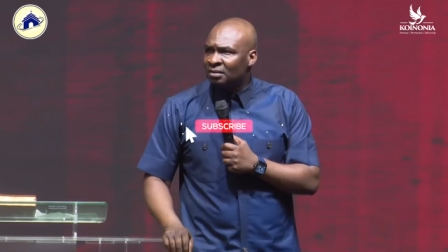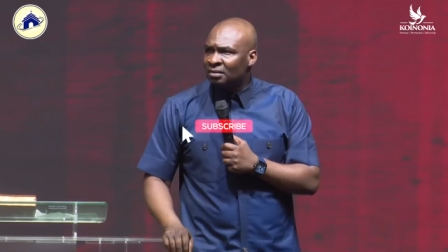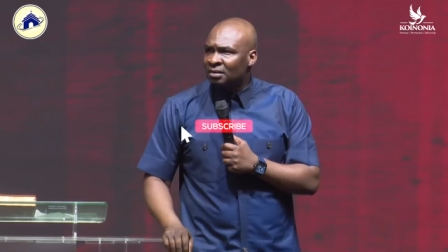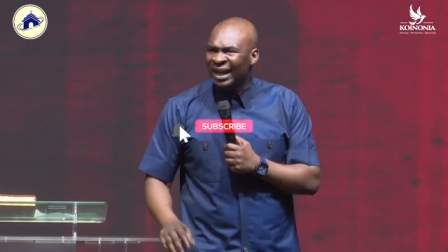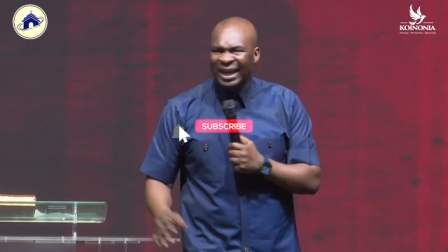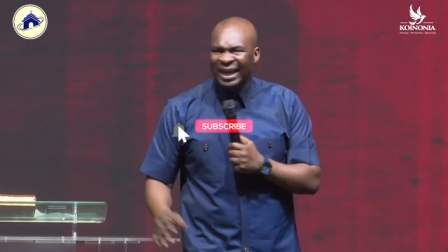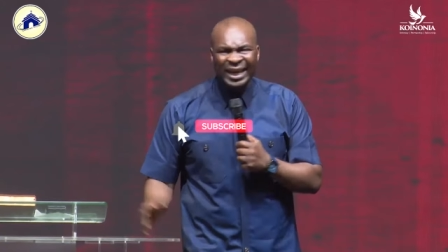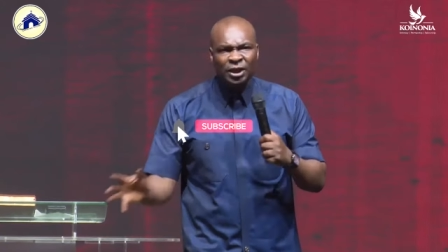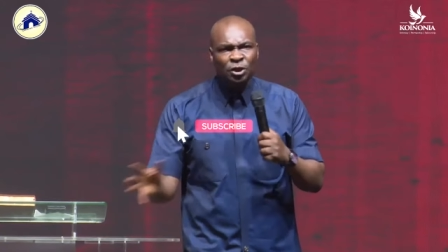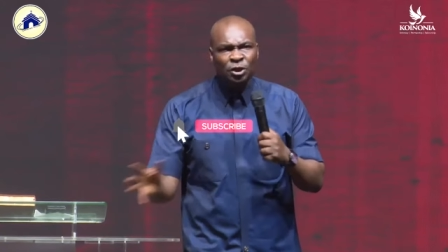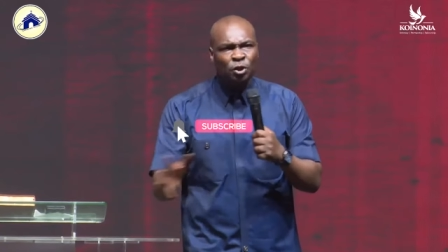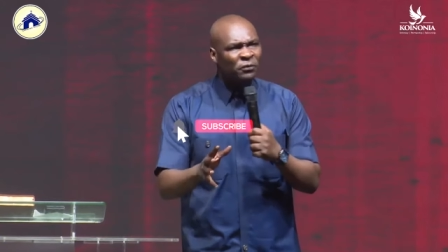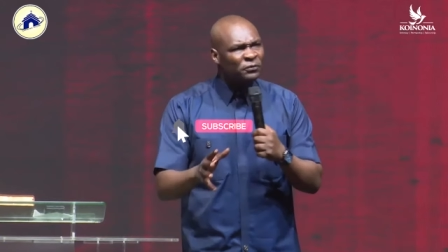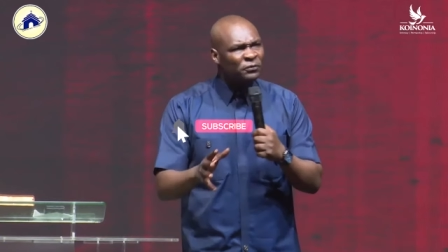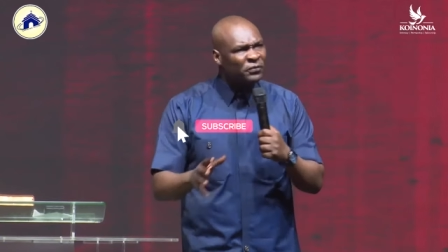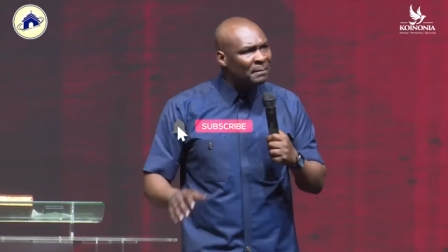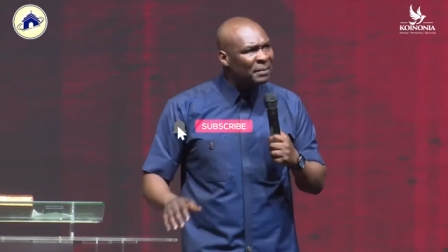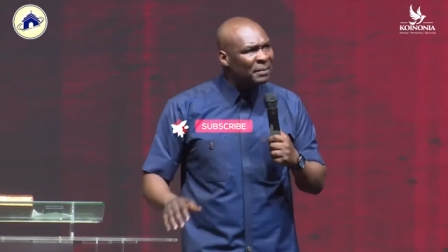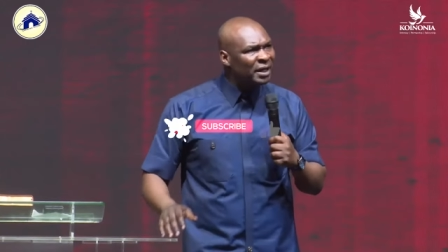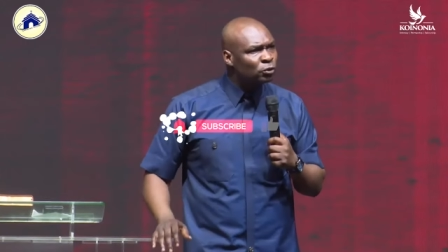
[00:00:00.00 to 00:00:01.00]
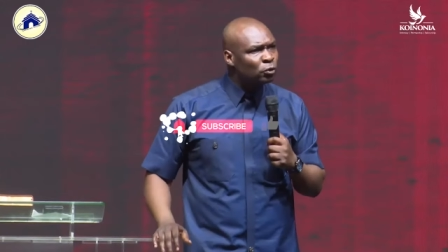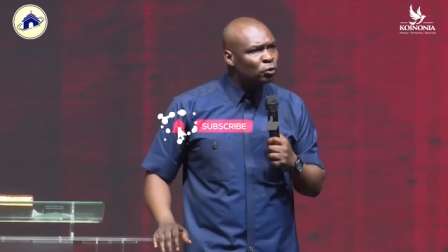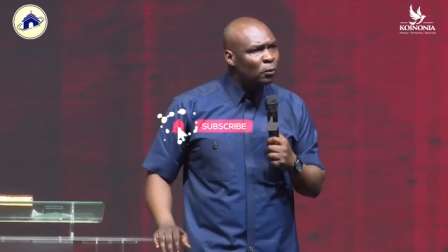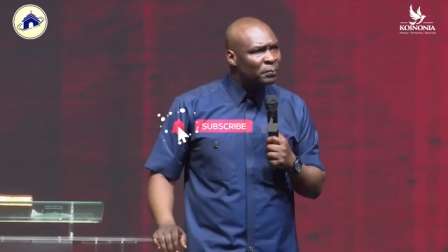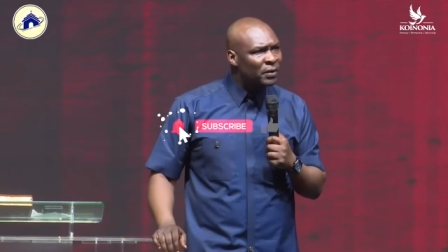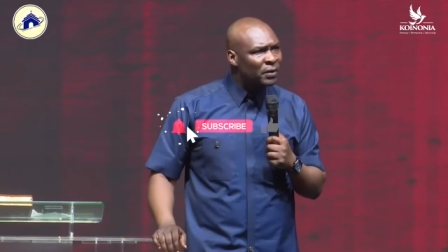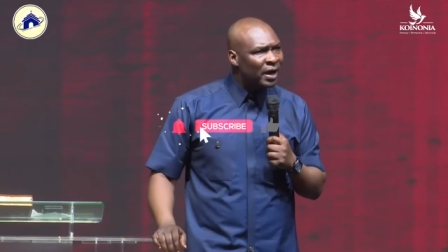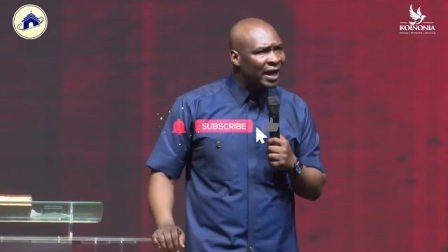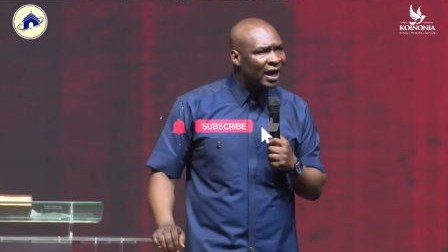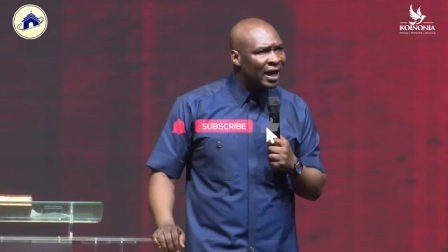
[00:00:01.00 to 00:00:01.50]
Lead your family to
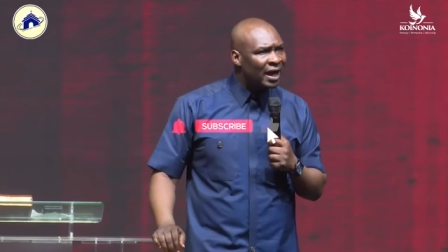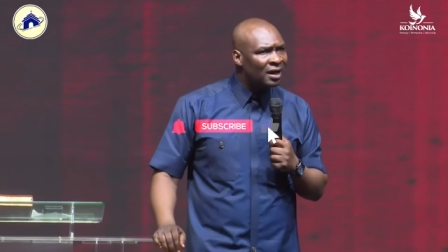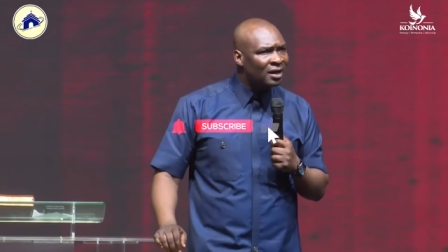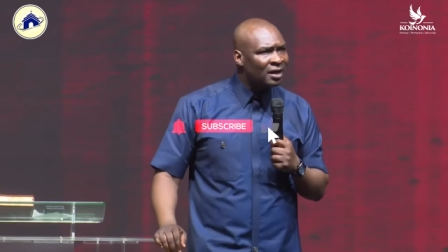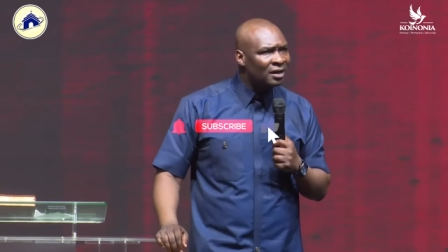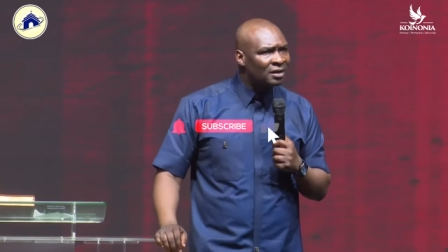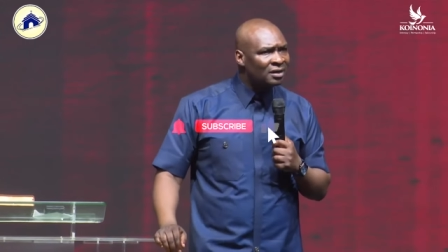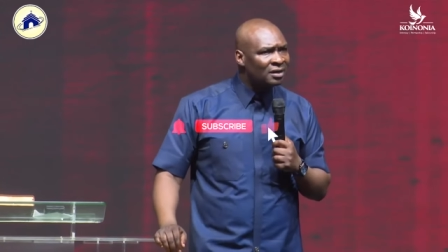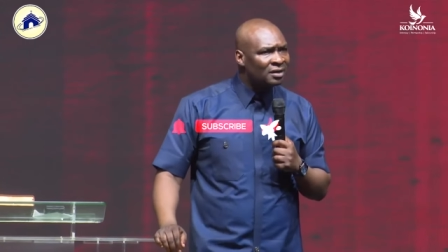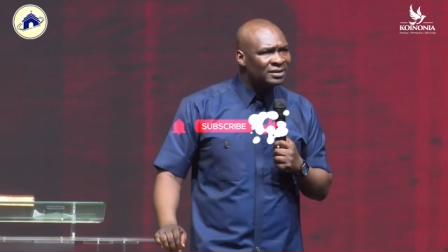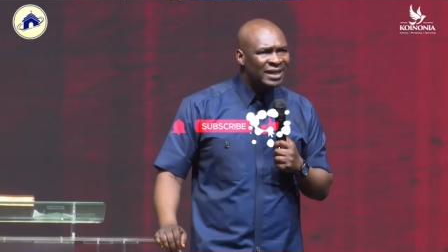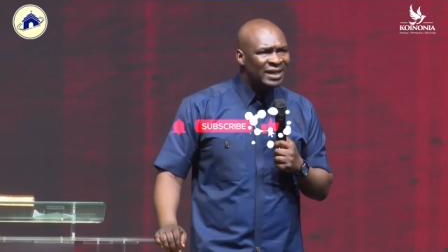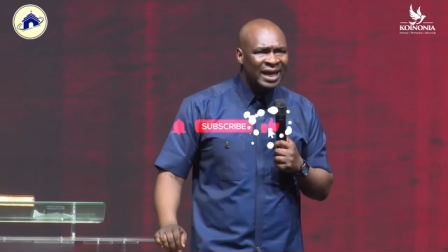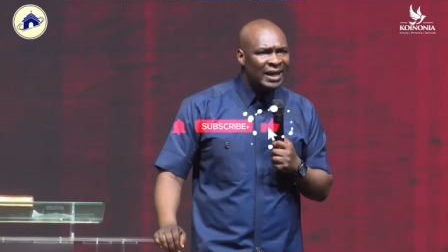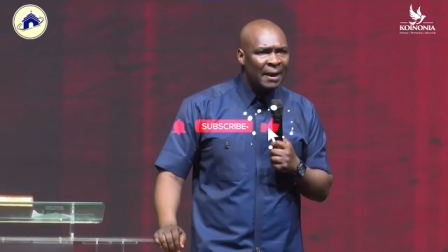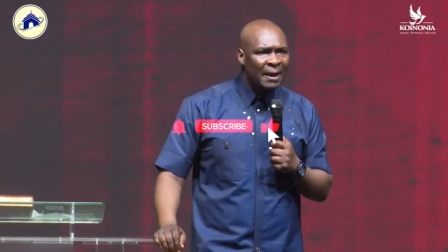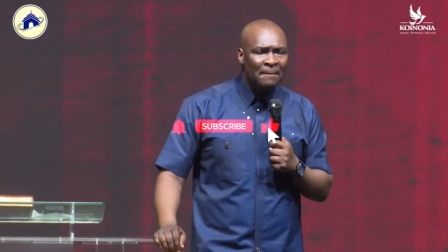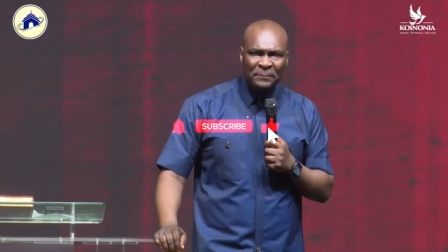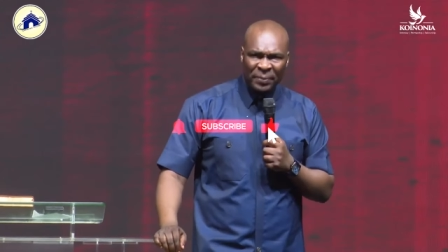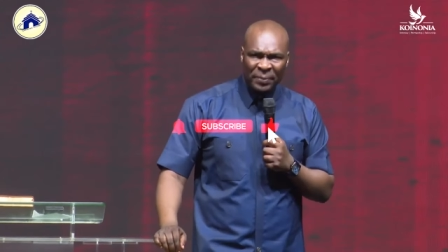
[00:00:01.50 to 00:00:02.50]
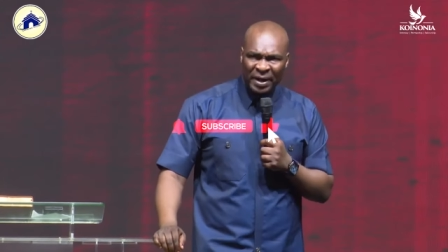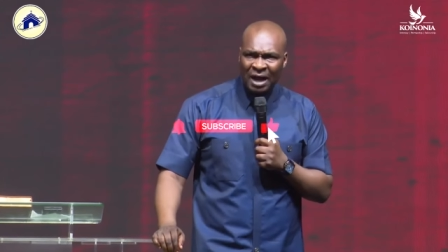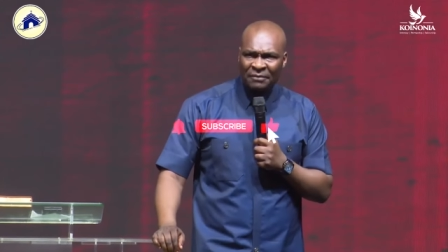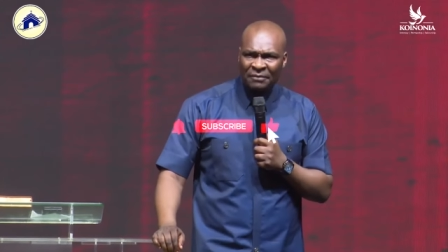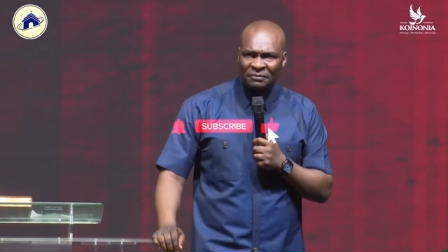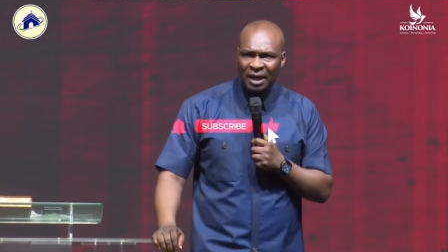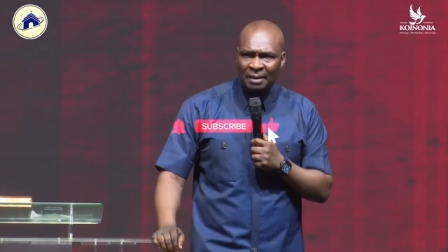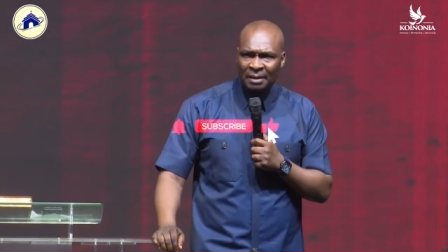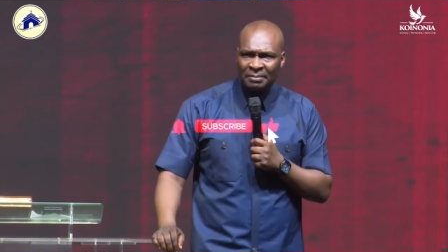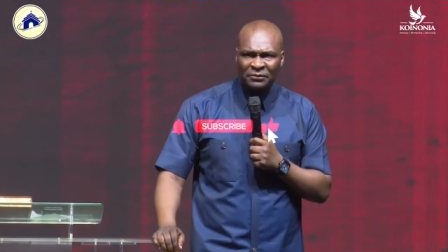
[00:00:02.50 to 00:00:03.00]
prayer. Tell them, pray
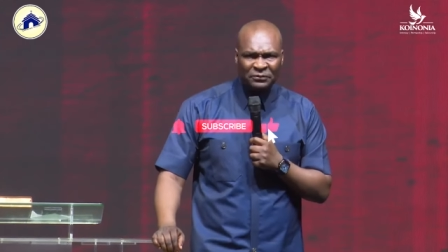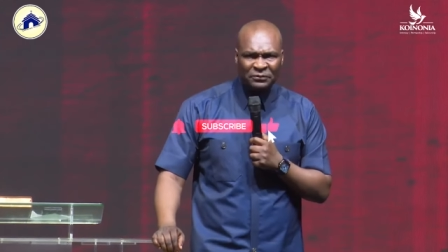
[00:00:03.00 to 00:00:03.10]
after me.